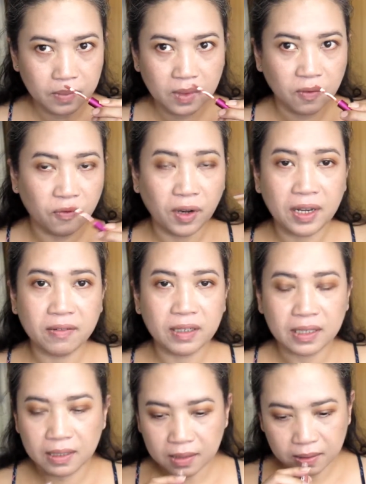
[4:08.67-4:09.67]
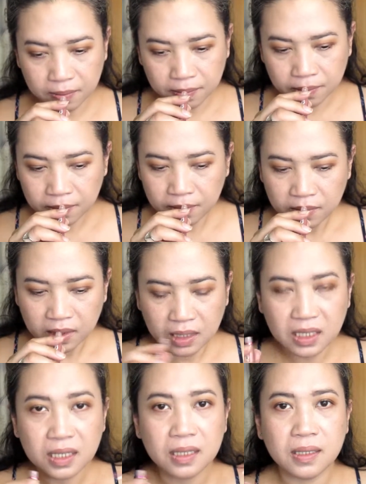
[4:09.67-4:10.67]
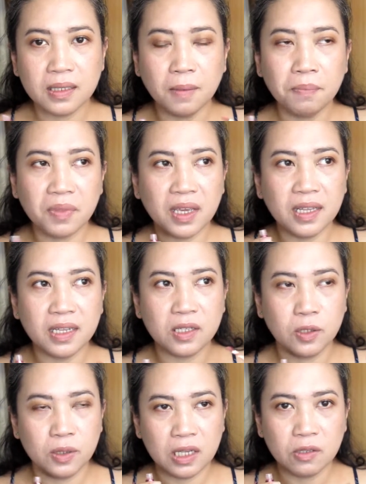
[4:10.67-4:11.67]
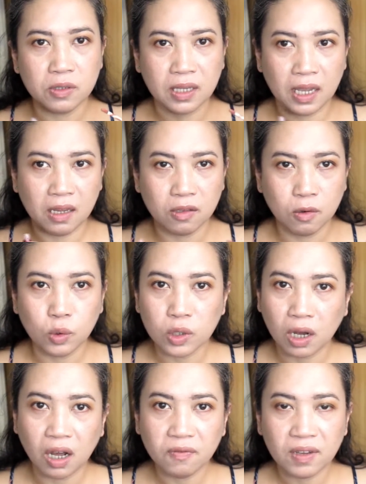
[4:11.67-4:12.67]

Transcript: fragrance, it's just something that you need to take note of.